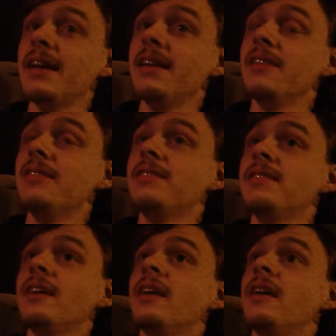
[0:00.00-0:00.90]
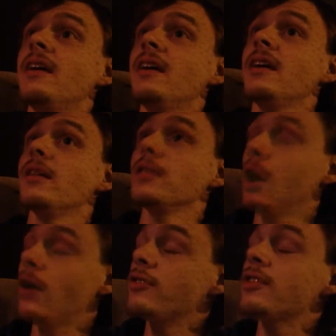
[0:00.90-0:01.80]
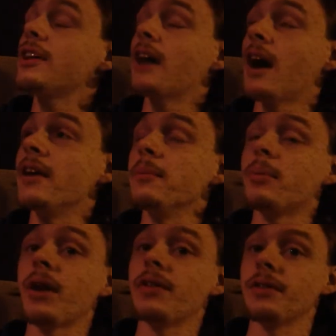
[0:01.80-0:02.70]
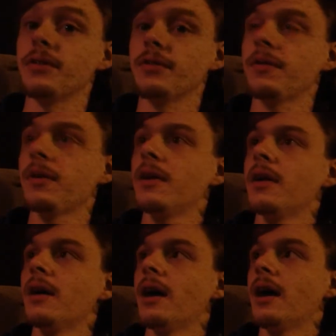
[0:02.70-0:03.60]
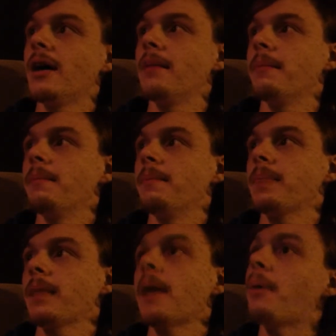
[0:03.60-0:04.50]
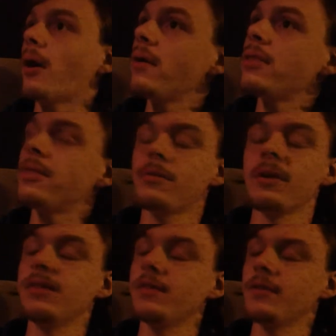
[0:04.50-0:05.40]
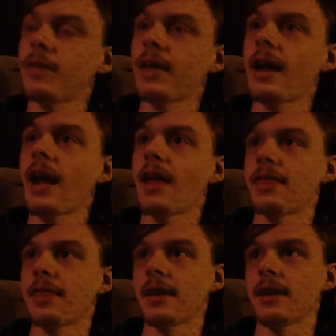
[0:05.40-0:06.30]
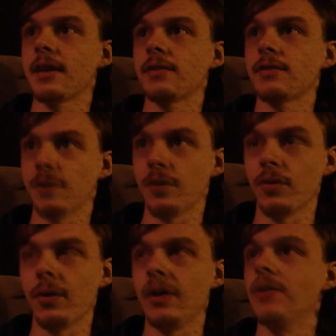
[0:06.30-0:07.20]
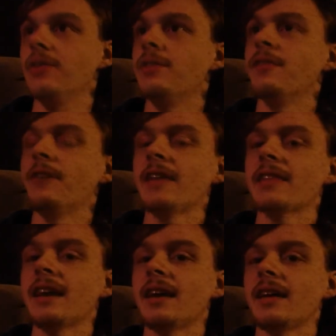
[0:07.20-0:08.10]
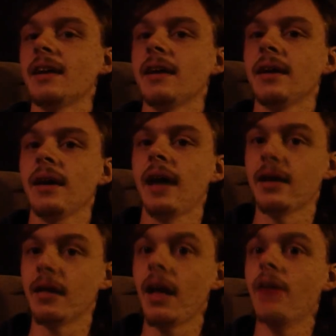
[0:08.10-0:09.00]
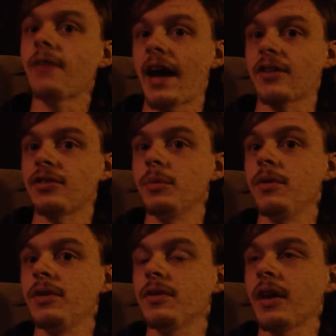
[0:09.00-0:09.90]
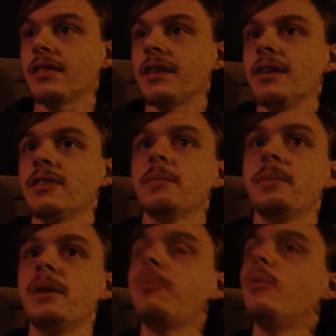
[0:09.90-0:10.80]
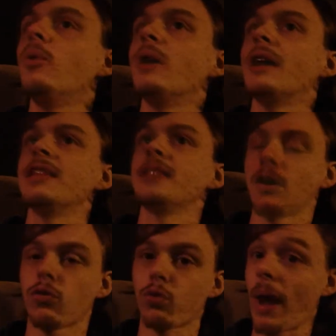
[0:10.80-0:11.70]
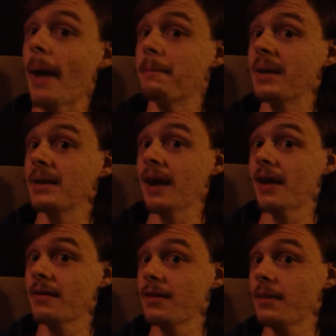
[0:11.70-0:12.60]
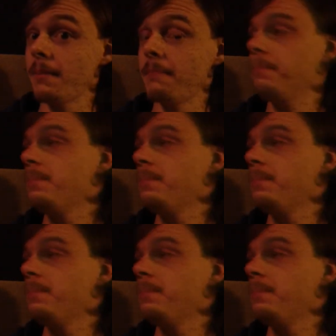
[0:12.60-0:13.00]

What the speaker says: is largely unimpressive. And part of the reason for that, I think, too, is the fact that in a lot of action movies like this, people will get the crap beaten out of them.